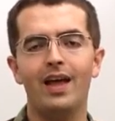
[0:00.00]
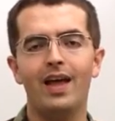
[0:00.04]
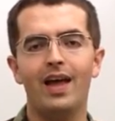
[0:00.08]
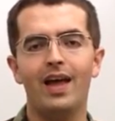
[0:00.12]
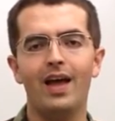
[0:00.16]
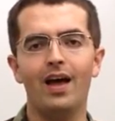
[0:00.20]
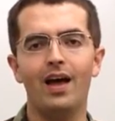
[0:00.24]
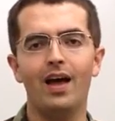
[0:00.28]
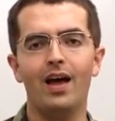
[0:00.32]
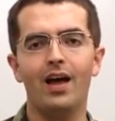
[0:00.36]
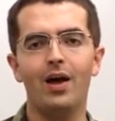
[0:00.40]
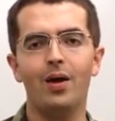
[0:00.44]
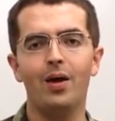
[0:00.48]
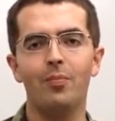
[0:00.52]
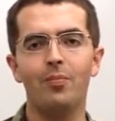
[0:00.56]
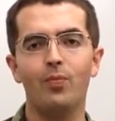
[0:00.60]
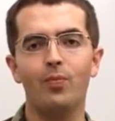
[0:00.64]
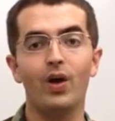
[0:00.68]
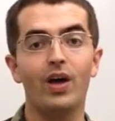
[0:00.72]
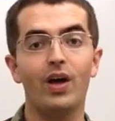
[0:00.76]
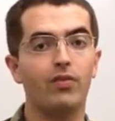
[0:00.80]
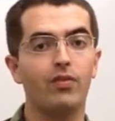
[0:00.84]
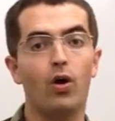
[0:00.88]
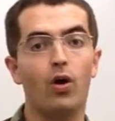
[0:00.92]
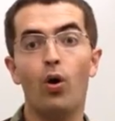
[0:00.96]
We
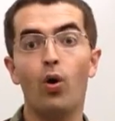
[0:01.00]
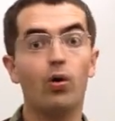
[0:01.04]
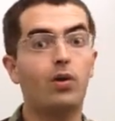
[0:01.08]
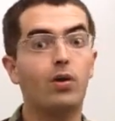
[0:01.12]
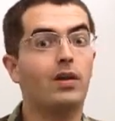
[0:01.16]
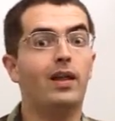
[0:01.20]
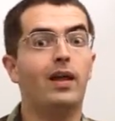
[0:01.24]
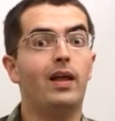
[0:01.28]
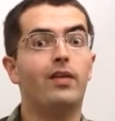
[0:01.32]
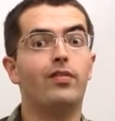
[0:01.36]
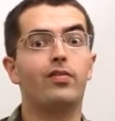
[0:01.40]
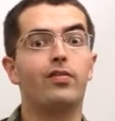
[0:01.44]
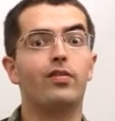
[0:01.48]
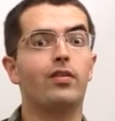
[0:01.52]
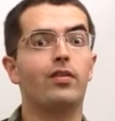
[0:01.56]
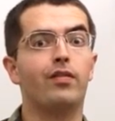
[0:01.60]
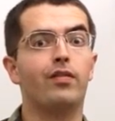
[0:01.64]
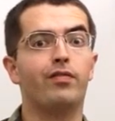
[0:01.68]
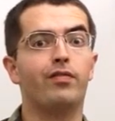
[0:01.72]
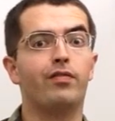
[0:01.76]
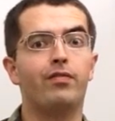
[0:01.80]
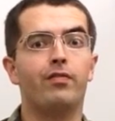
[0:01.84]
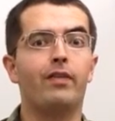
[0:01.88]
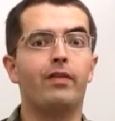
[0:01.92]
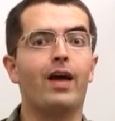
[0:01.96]
have a whole collection
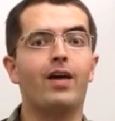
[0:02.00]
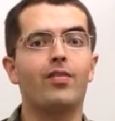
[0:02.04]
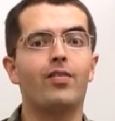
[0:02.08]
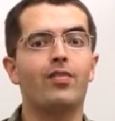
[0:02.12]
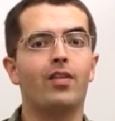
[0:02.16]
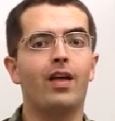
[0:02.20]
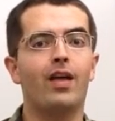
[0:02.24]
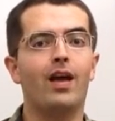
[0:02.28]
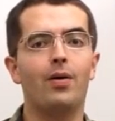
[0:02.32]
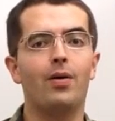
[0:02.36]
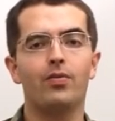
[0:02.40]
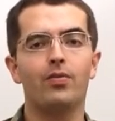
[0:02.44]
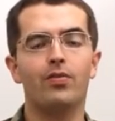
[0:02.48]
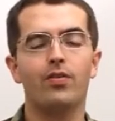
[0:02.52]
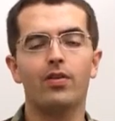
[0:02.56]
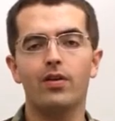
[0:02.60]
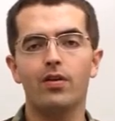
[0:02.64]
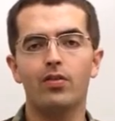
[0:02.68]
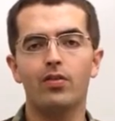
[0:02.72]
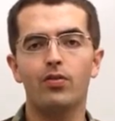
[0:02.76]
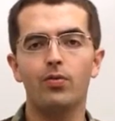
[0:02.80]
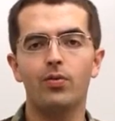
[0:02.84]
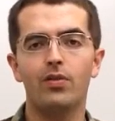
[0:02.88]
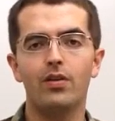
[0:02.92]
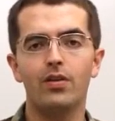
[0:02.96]
of national... I was looking
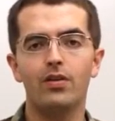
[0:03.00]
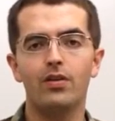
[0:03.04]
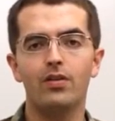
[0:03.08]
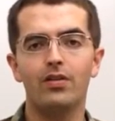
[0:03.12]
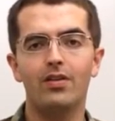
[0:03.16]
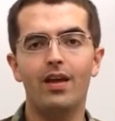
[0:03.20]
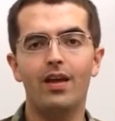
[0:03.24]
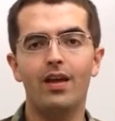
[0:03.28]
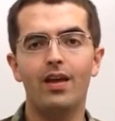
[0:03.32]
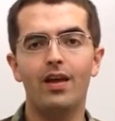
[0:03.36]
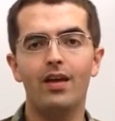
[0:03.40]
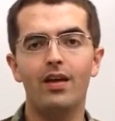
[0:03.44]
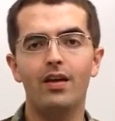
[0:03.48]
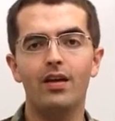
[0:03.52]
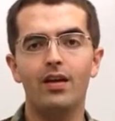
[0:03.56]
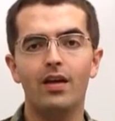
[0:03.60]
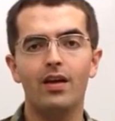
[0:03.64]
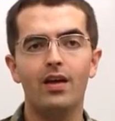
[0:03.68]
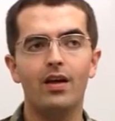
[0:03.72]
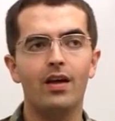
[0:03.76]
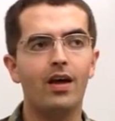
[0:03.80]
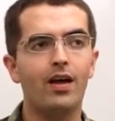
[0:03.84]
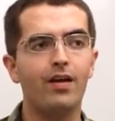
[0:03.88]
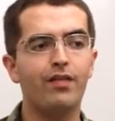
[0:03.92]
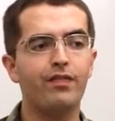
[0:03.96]
through there today.
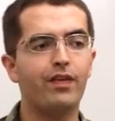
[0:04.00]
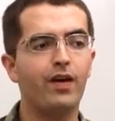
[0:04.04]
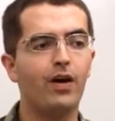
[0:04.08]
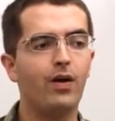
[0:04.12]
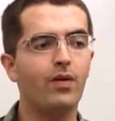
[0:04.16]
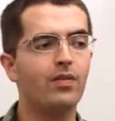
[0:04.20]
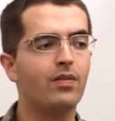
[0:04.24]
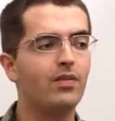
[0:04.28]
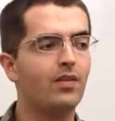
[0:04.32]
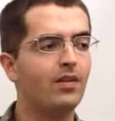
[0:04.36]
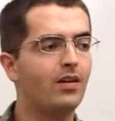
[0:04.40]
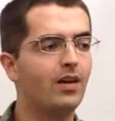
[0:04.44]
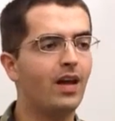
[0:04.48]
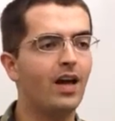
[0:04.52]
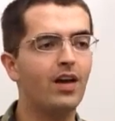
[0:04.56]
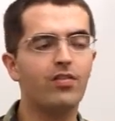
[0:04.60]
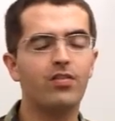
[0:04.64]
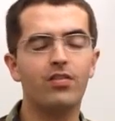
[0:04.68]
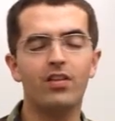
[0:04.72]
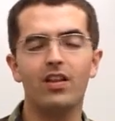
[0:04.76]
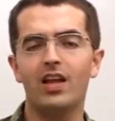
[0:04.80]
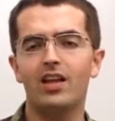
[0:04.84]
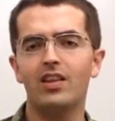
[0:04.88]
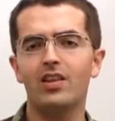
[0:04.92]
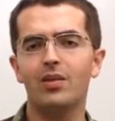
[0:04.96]
I found the
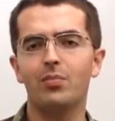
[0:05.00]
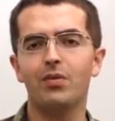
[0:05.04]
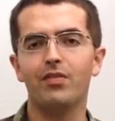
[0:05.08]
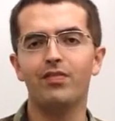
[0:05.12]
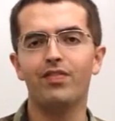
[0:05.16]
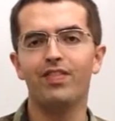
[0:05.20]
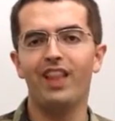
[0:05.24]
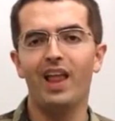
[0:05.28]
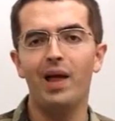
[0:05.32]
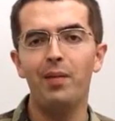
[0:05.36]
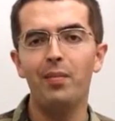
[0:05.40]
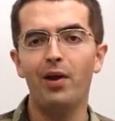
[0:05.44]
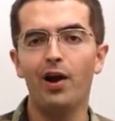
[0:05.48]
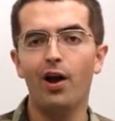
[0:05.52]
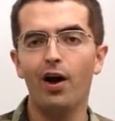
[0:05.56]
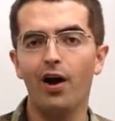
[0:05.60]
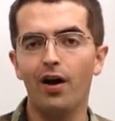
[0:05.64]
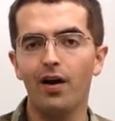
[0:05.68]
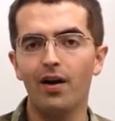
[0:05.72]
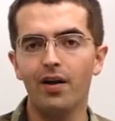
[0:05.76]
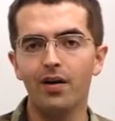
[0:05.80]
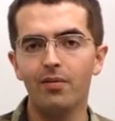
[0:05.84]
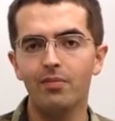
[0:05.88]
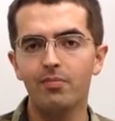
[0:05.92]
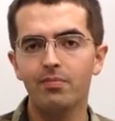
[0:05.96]
national anthem of
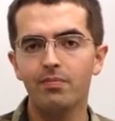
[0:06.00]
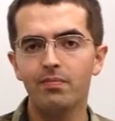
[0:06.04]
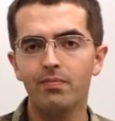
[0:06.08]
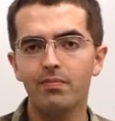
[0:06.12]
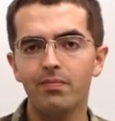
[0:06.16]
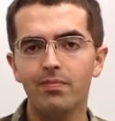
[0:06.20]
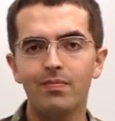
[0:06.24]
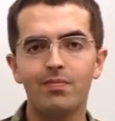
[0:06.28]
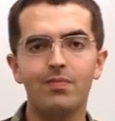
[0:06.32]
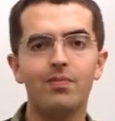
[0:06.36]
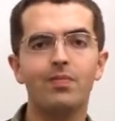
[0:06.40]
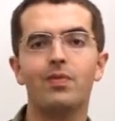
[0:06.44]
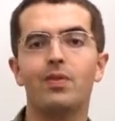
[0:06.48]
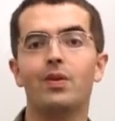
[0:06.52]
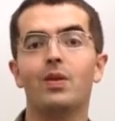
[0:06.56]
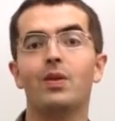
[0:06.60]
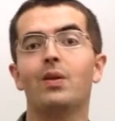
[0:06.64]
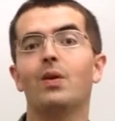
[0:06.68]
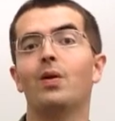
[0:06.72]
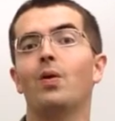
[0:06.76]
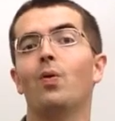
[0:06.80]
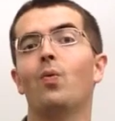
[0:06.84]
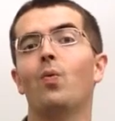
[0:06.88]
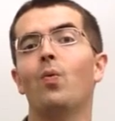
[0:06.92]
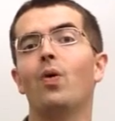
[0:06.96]
Lebanon.
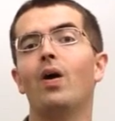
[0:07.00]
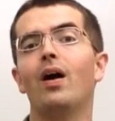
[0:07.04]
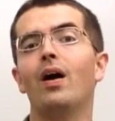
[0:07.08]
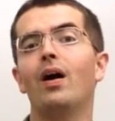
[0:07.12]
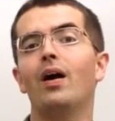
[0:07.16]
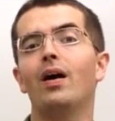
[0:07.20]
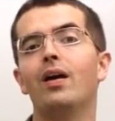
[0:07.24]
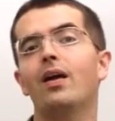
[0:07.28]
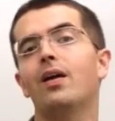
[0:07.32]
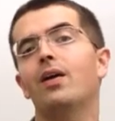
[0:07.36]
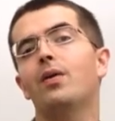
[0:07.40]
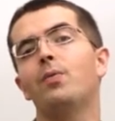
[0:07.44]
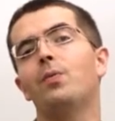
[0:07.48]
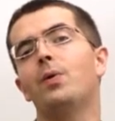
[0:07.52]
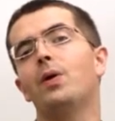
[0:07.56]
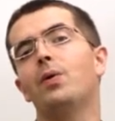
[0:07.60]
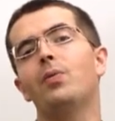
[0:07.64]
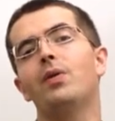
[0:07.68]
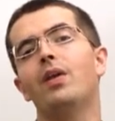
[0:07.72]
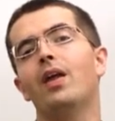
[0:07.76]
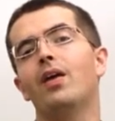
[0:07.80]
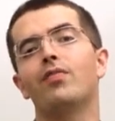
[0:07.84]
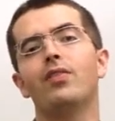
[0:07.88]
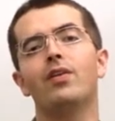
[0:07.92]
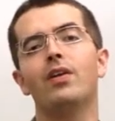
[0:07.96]
Why we
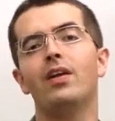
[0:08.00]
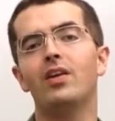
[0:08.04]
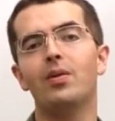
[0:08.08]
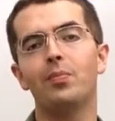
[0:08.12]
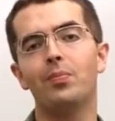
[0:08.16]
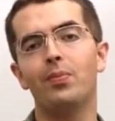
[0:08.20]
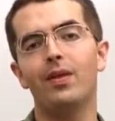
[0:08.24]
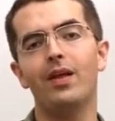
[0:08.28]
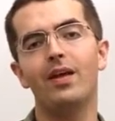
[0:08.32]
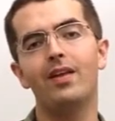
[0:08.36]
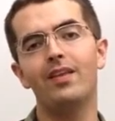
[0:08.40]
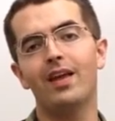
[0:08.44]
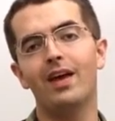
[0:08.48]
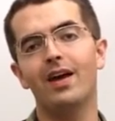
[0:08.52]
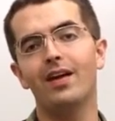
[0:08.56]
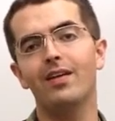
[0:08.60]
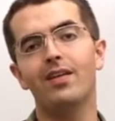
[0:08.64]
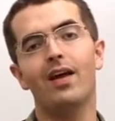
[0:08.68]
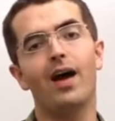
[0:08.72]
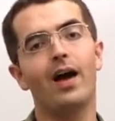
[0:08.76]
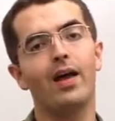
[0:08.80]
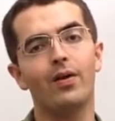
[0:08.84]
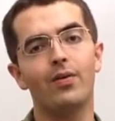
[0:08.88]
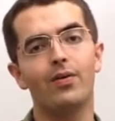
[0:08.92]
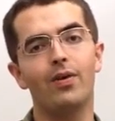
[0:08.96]
would ever need to play that,
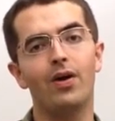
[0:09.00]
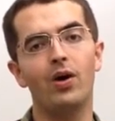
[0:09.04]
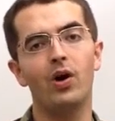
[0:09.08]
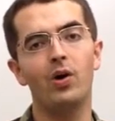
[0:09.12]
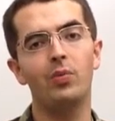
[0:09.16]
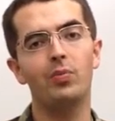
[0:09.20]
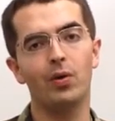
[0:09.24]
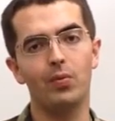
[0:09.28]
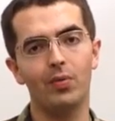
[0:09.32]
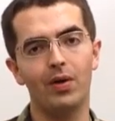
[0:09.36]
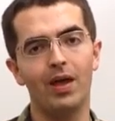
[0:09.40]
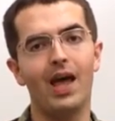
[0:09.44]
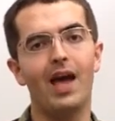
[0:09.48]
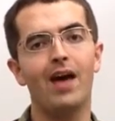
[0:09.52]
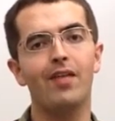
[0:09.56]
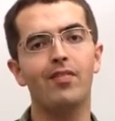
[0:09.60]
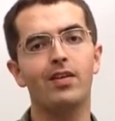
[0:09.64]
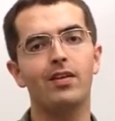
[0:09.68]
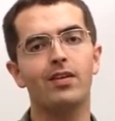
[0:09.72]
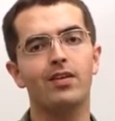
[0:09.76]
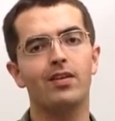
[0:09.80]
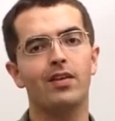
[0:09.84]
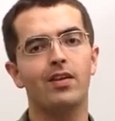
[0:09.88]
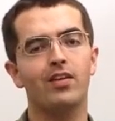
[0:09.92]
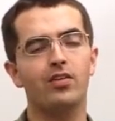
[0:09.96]
I don't know, but we have
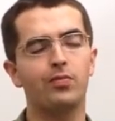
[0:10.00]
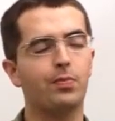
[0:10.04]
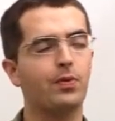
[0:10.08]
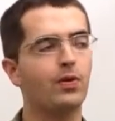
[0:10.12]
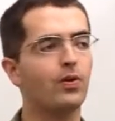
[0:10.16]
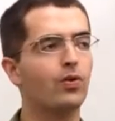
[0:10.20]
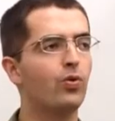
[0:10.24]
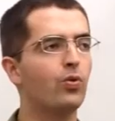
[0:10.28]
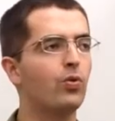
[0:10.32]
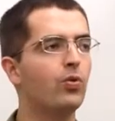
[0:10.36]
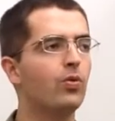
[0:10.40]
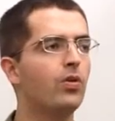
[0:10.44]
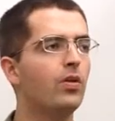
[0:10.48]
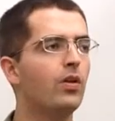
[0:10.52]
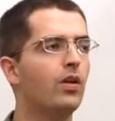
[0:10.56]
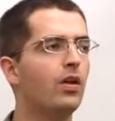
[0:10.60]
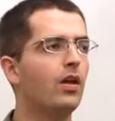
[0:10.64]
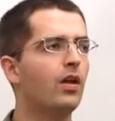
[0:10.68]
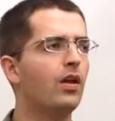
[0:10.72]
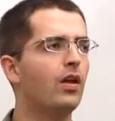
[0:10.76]
it. It's pretty cool.